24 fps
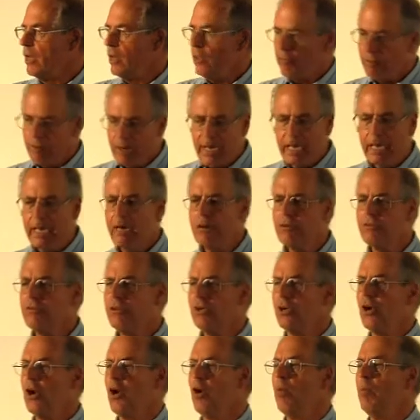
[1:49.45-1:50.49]
3 years
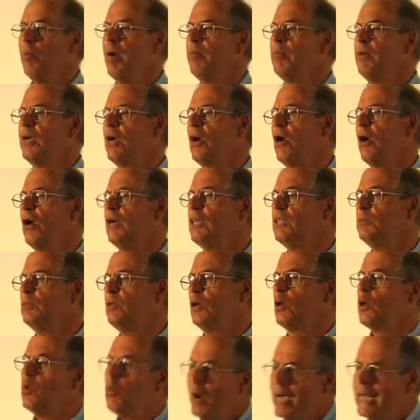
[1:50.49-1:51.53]
ago, memory cards
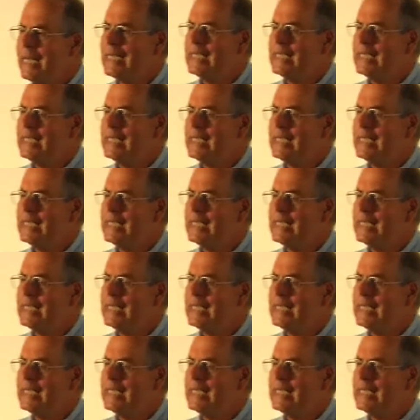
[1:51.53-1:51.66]
were quite